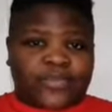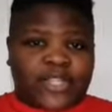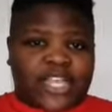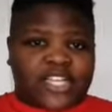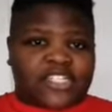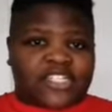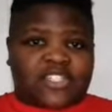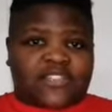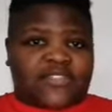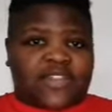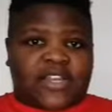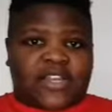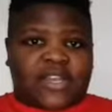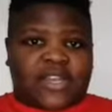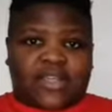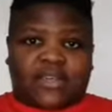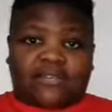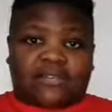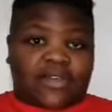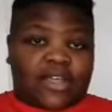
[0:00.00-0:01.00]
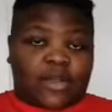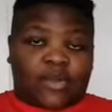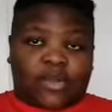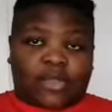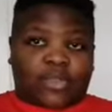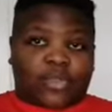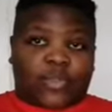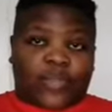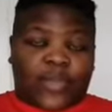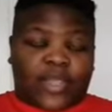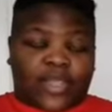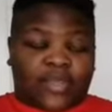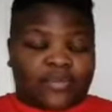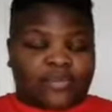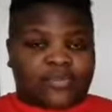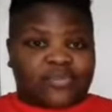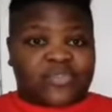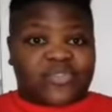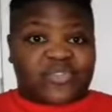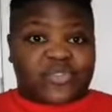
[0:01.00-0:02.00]
I just fell in love along the way,
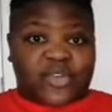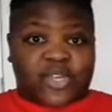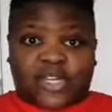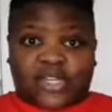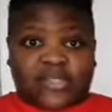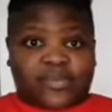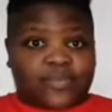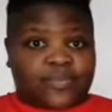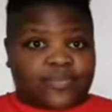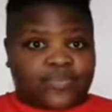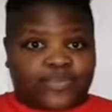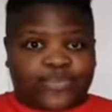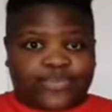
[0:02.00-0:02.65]
really.